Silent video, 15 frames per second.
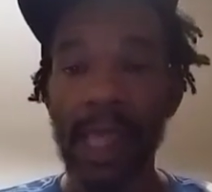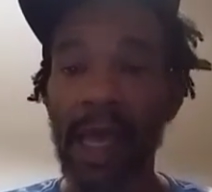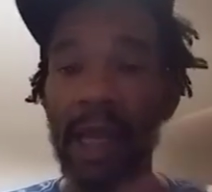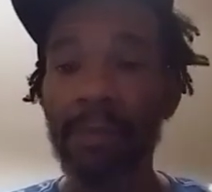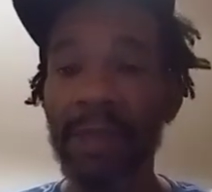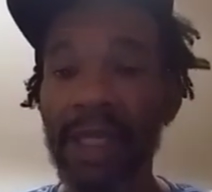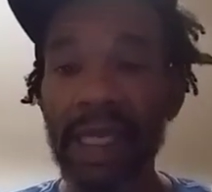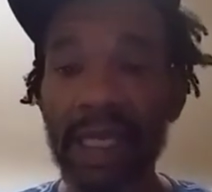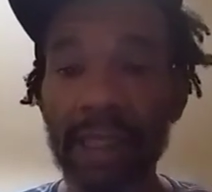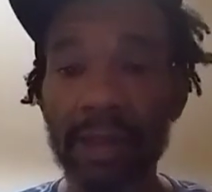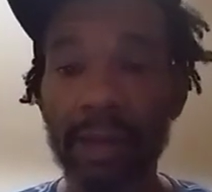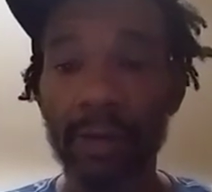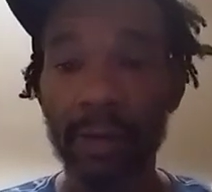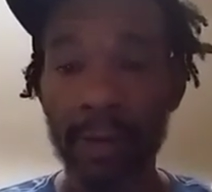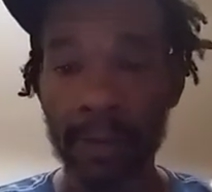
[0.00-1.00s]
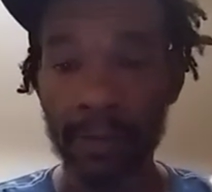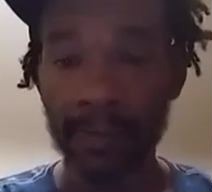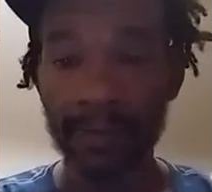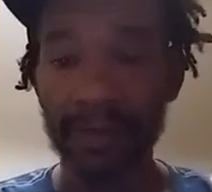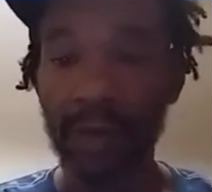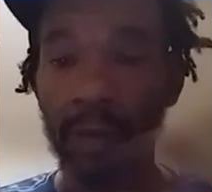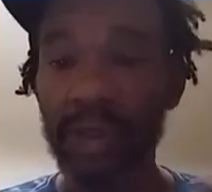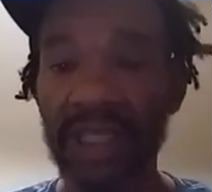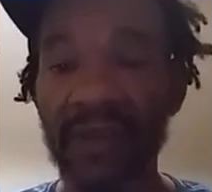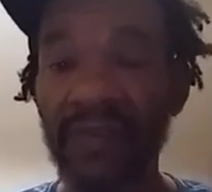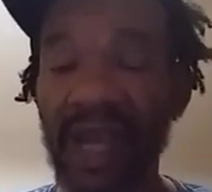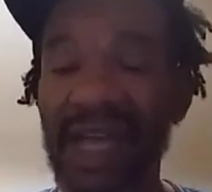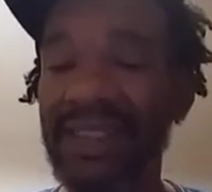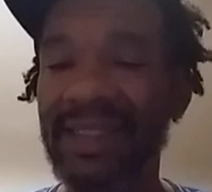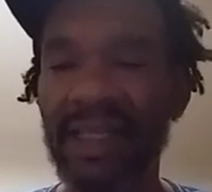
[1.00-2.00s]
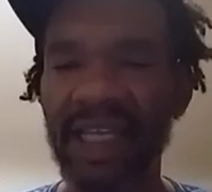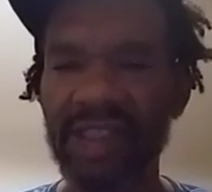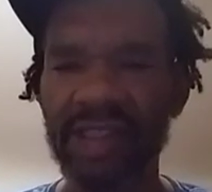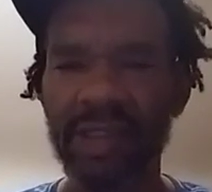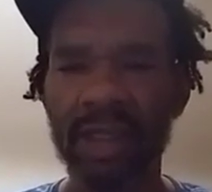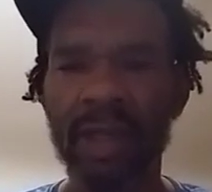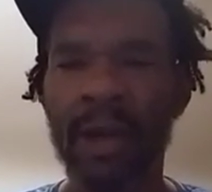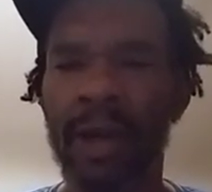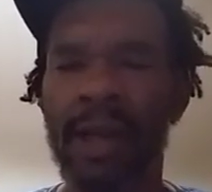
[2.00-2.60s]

Element Ether. 13th constellation.